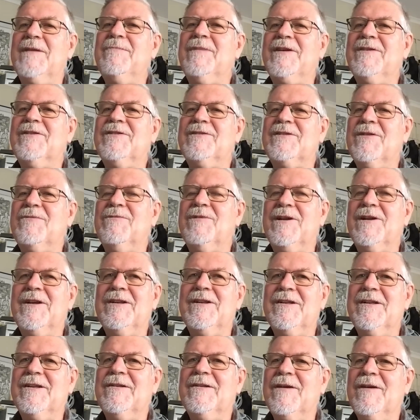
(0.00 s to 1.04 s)
because I want
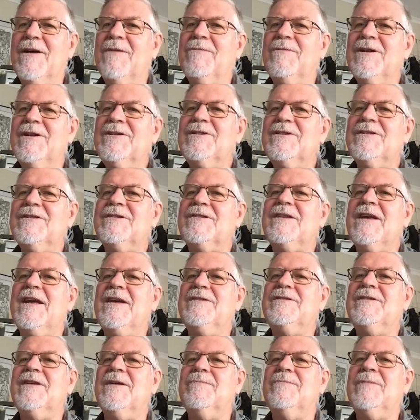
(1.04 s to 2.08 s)
to just say
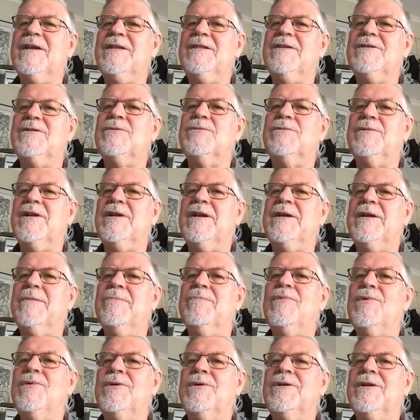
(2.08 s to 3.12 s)
something that's really
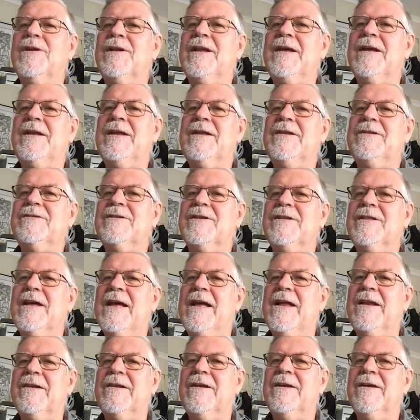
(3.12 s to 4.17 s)
important leading to
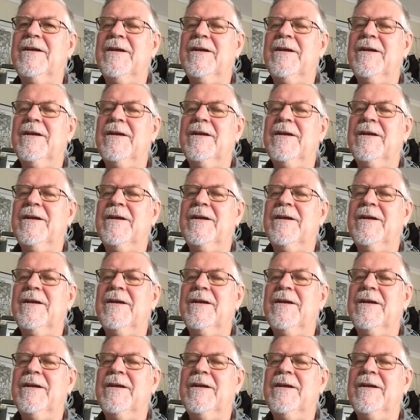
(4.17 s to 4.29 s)
that.